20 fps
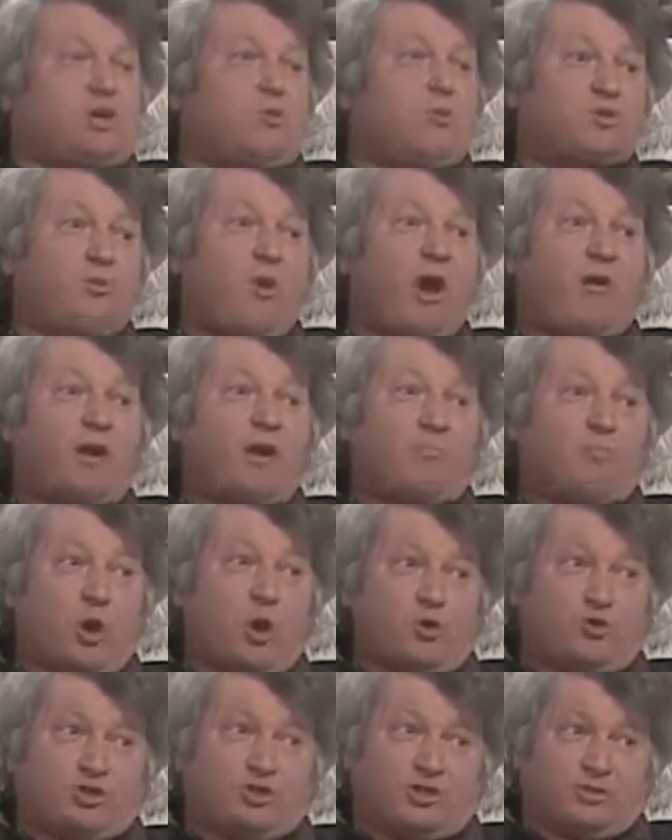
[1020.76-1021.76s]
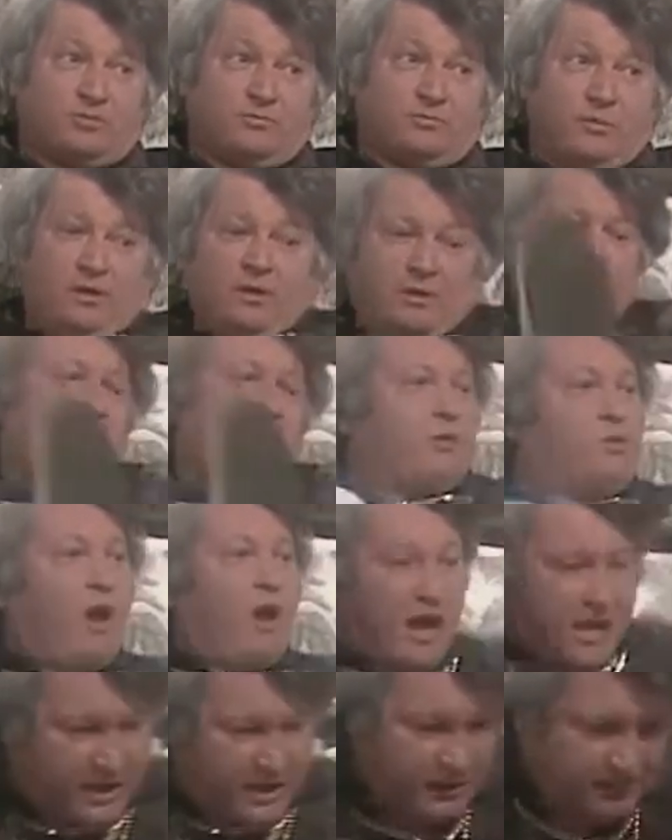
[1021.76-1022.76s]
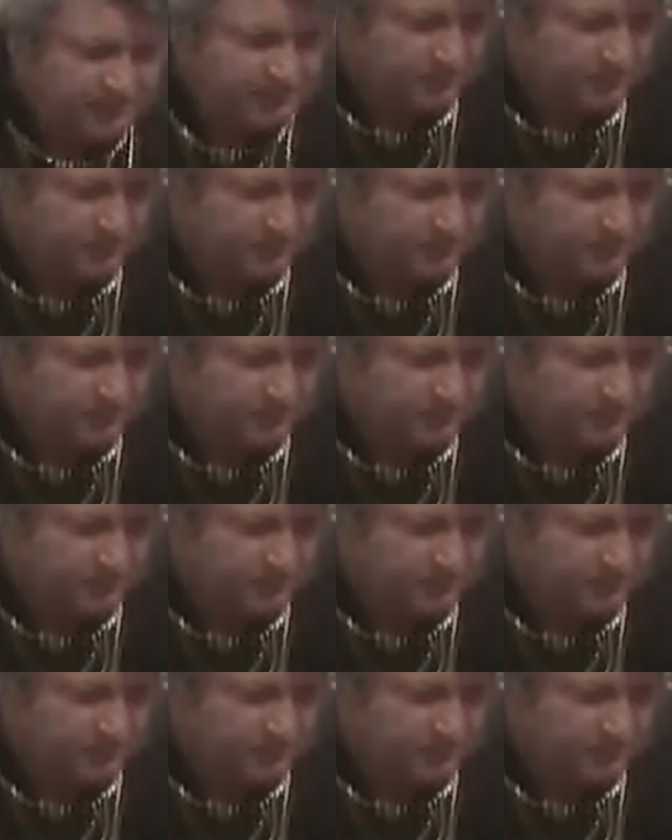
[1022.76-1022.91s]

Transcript: she was wearing boots. Craig,